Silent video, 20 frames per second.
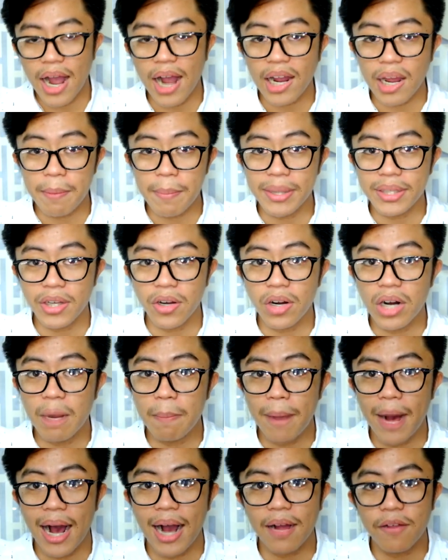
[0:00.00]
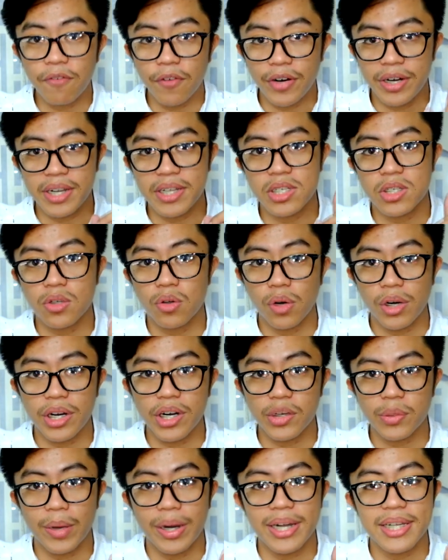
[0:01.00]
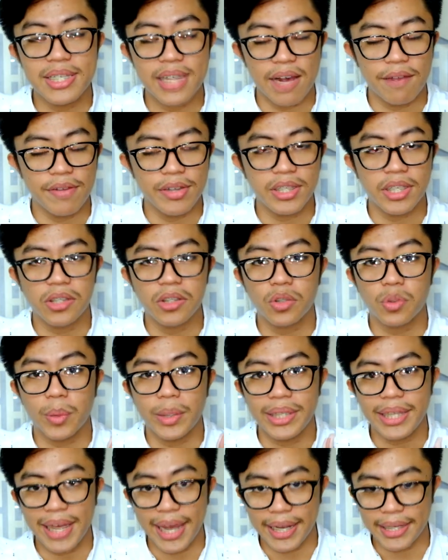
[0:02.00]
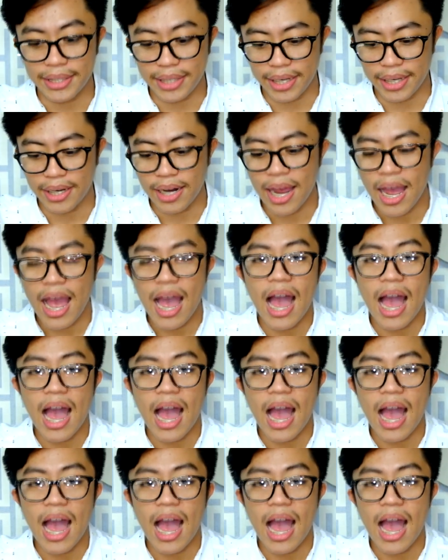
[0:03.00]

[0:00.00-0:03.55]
gagamitin ko na bag for this school year 2017 to 2018